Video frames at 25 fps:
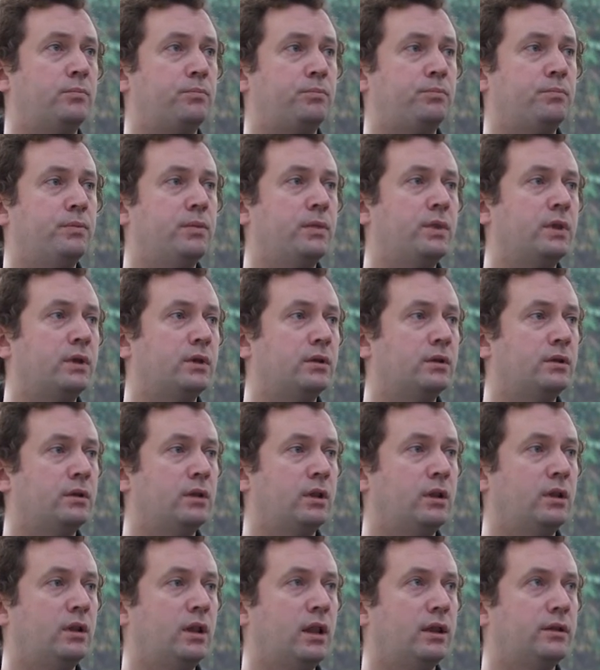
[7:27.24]

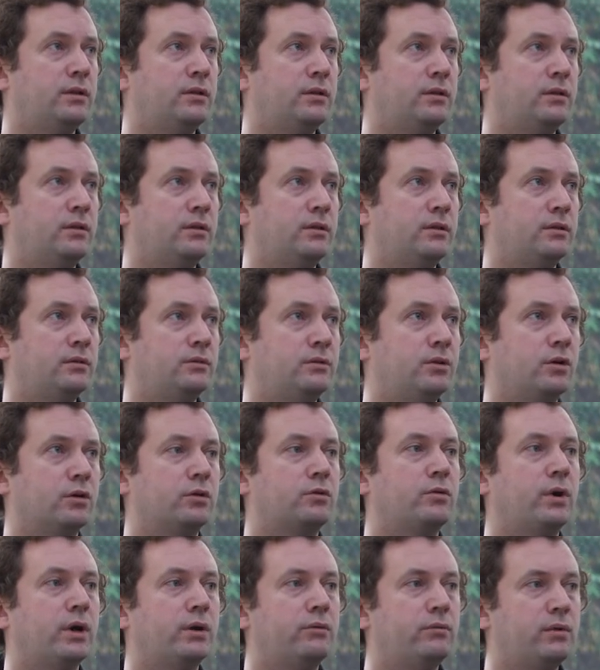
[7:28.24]

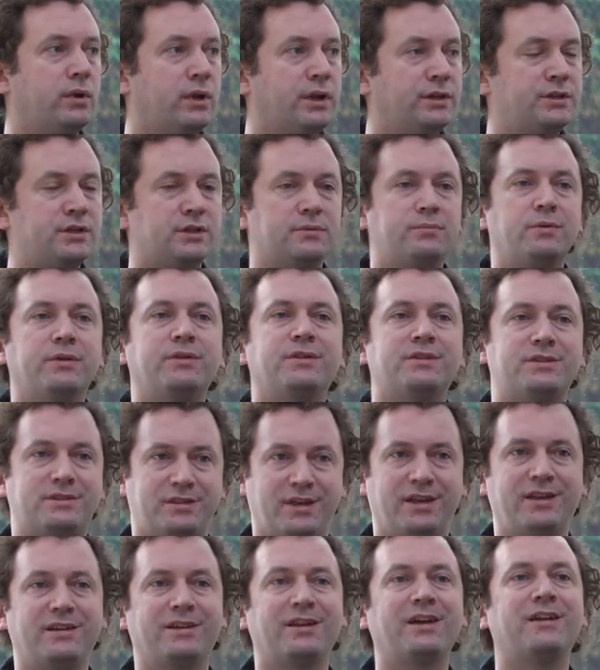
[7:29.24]
not quite religious, but
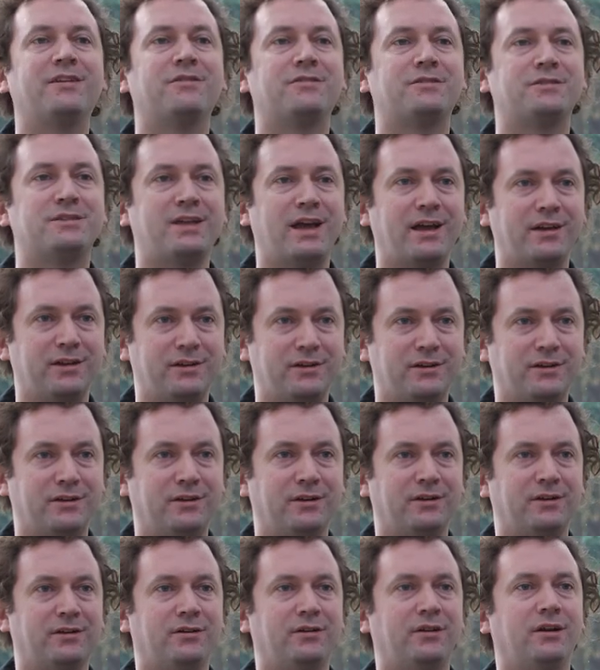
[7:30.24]
the kind of
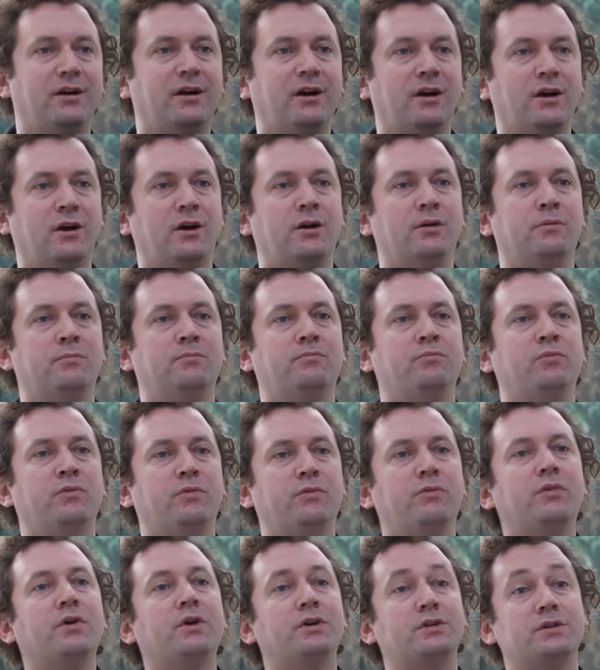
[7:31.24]
secular
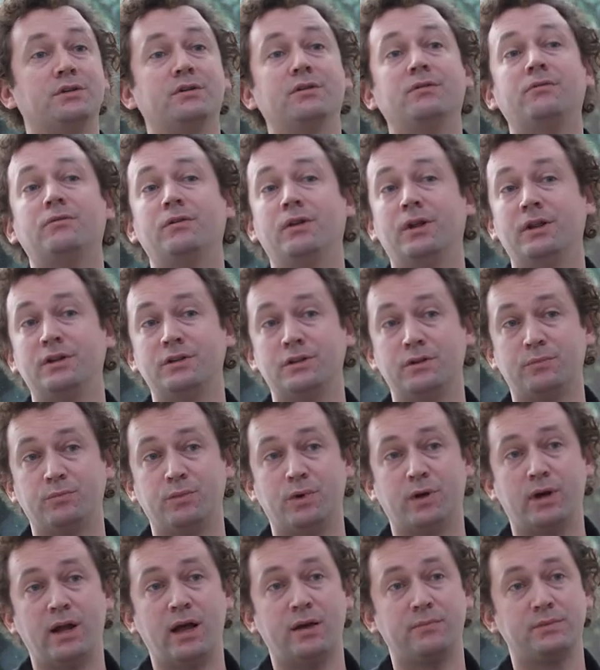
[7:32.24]
version of religion,
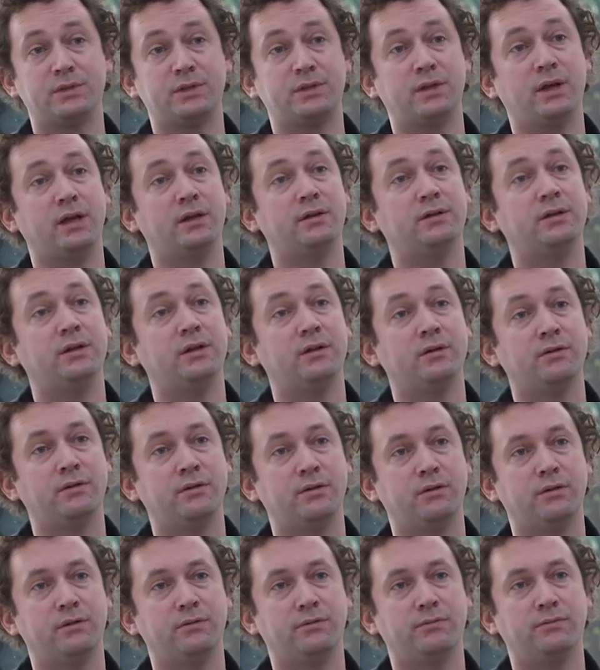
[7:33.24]
perhaps the idea
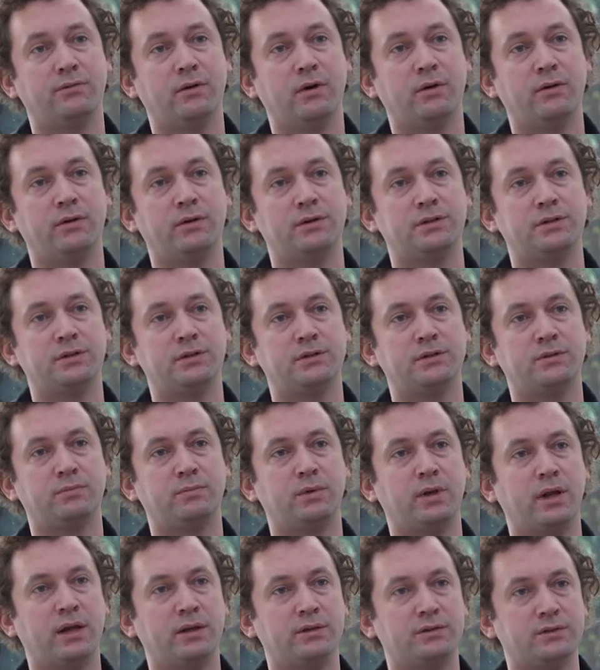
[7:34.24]
that the forest is a
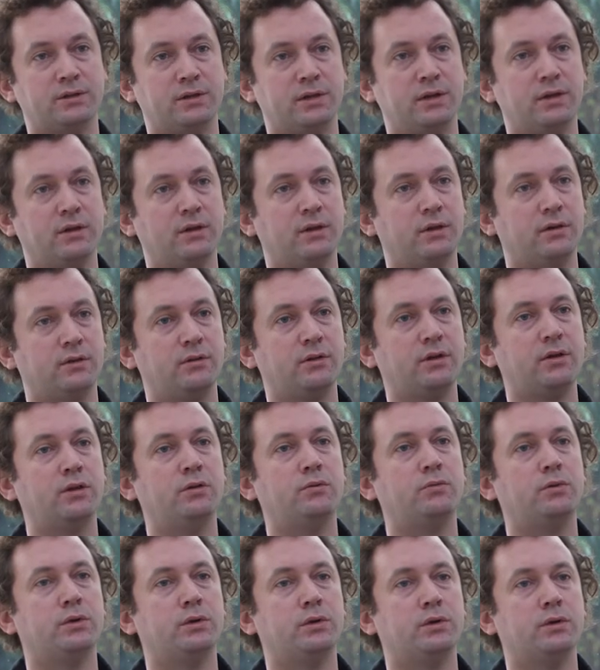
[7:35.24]
place that
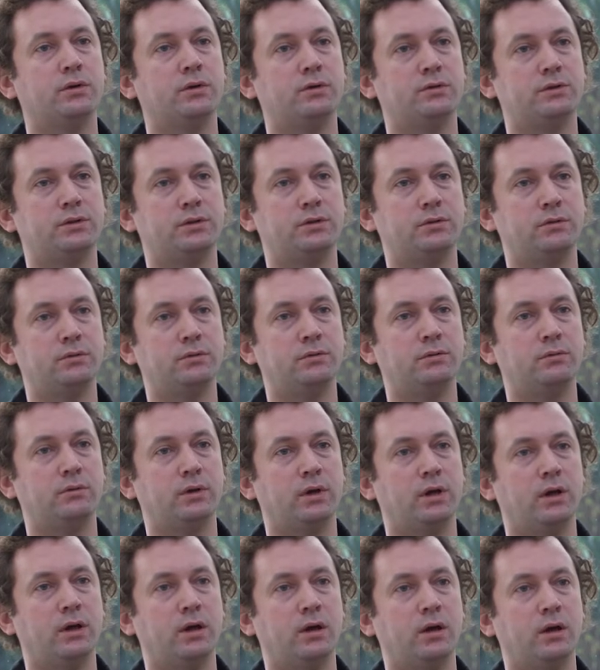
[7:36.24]
you would go
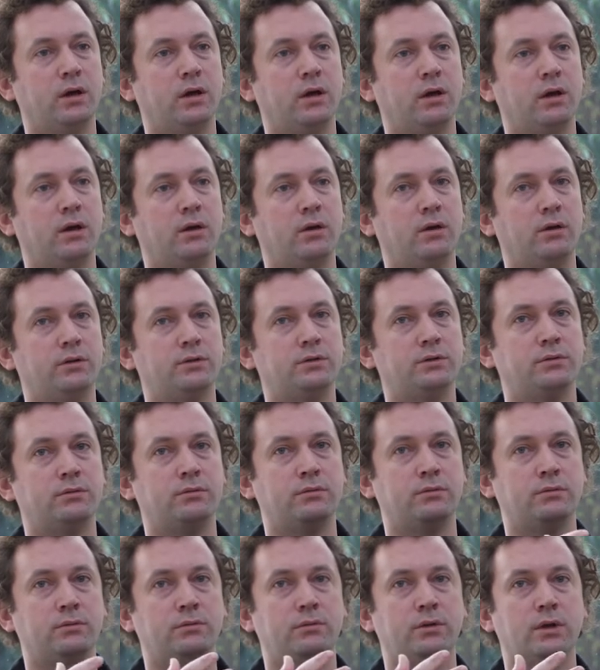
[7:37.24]

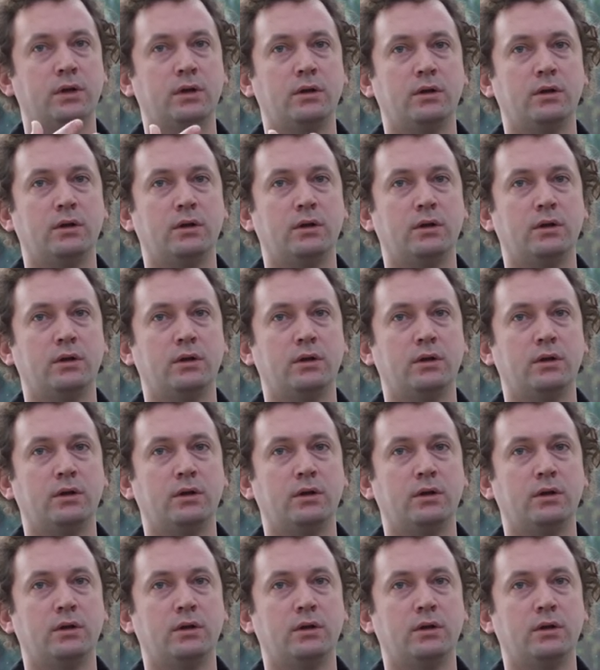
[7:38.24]
to